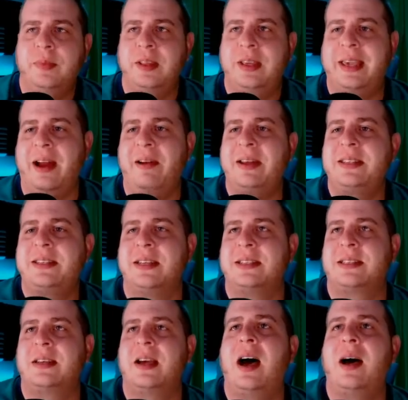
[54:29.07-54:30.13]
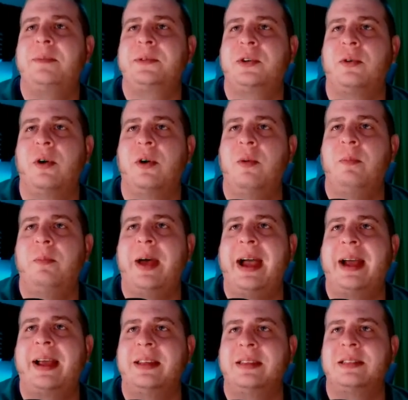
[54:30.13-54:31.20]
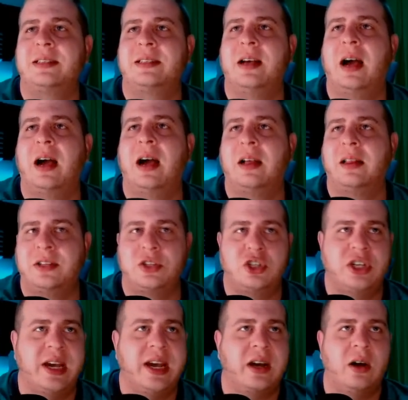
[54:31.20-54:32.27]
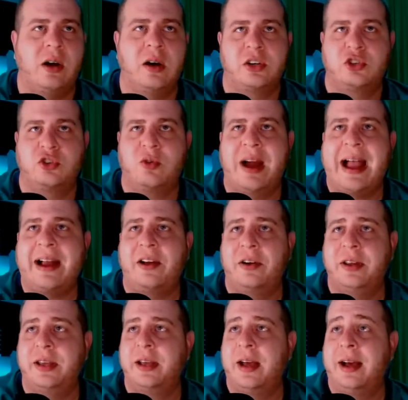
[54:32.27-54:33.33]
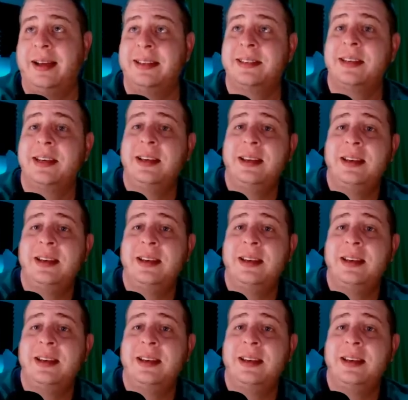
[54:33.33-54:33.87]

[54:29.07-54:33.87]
Gary says, Topps Chrome back in stock. Let's check our tracker, you guys.